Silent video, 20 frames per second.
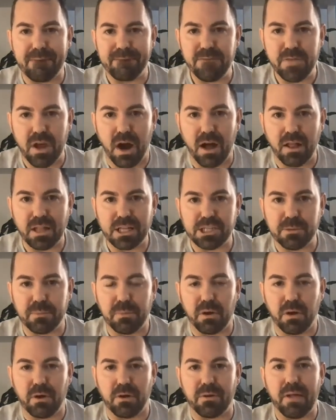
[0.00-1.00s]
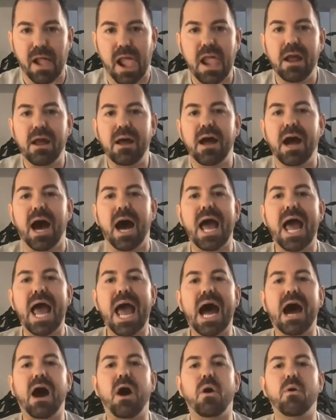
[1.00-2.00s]
knowledgeable
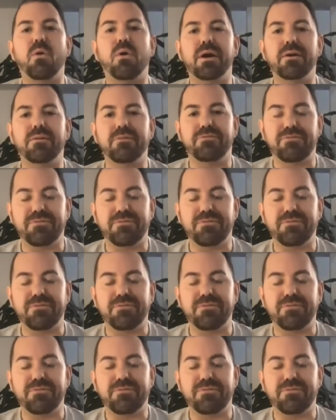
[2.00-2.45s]
how